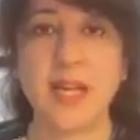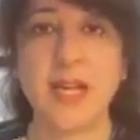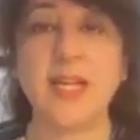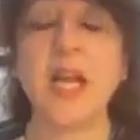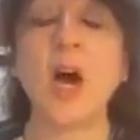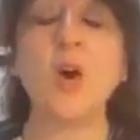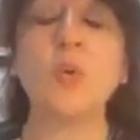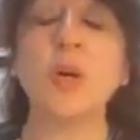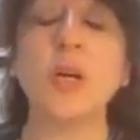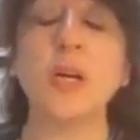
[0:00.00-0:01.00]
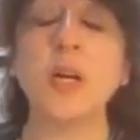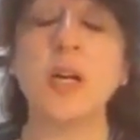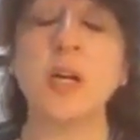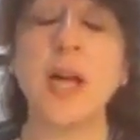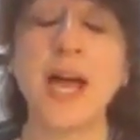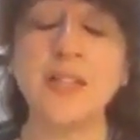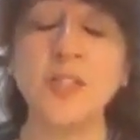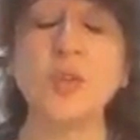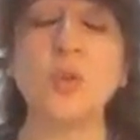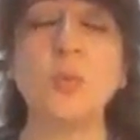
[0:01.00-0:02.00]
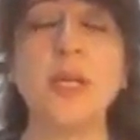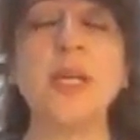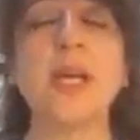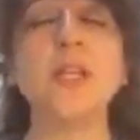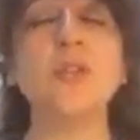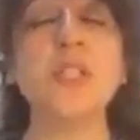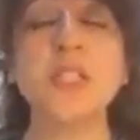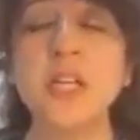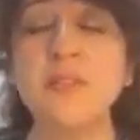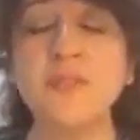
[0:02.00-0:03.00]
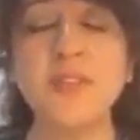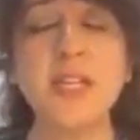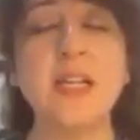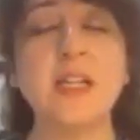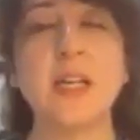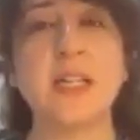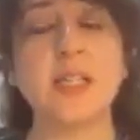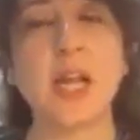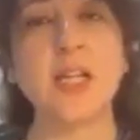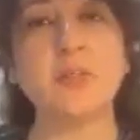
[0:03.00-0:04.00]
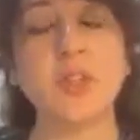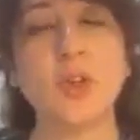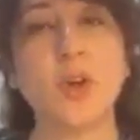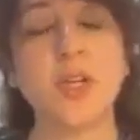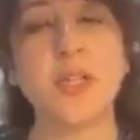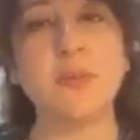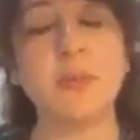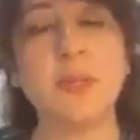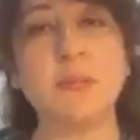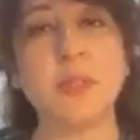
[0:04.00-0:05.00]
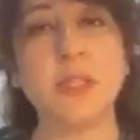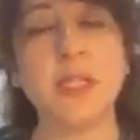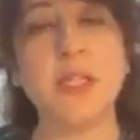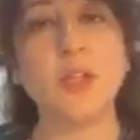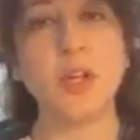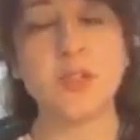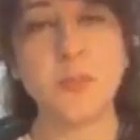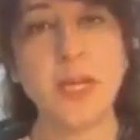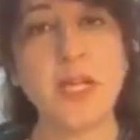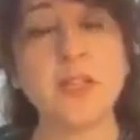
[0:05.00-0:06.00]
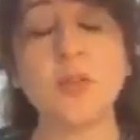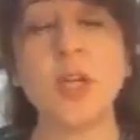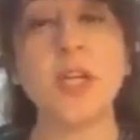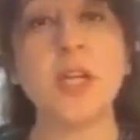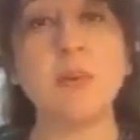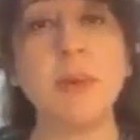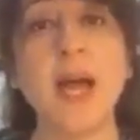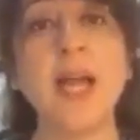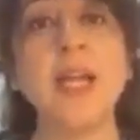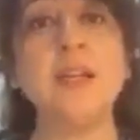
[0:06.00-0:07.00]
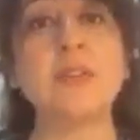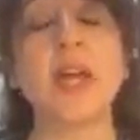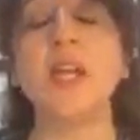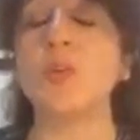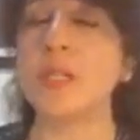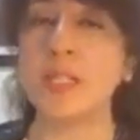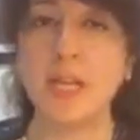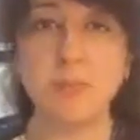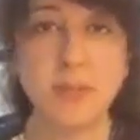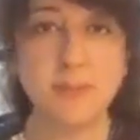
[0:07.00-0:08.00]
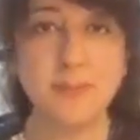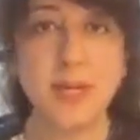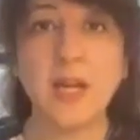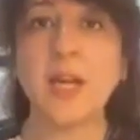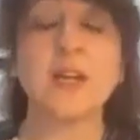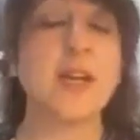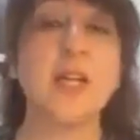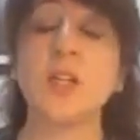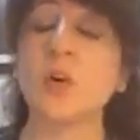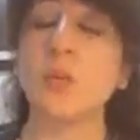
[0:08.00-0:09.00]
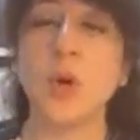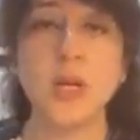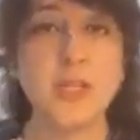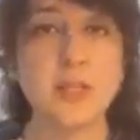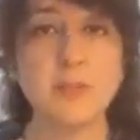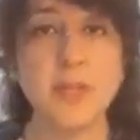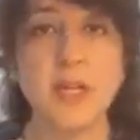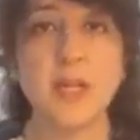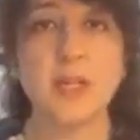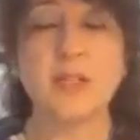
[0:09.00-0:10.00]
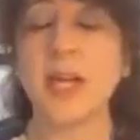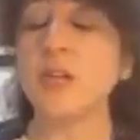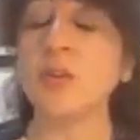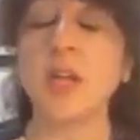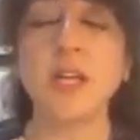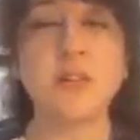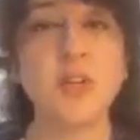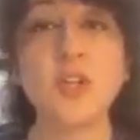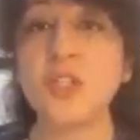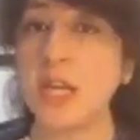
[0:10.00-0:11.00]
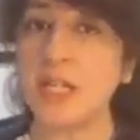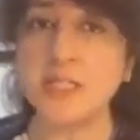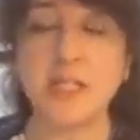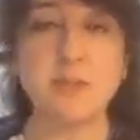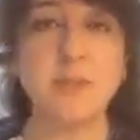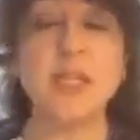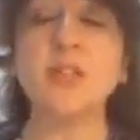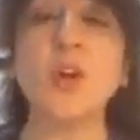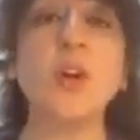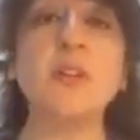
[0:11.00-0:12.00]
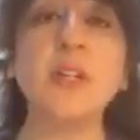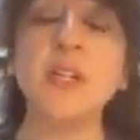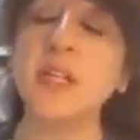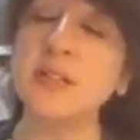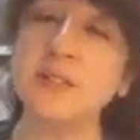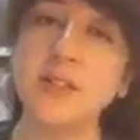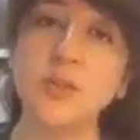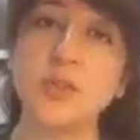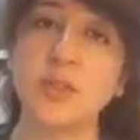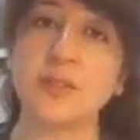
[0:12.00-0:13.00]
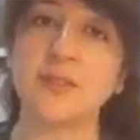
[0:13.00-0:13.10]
Now, as you grow big and you still feel that kind of authority people in your space, by trying to escape them, trying to avoid them, trying to run away or change them is not really the solution.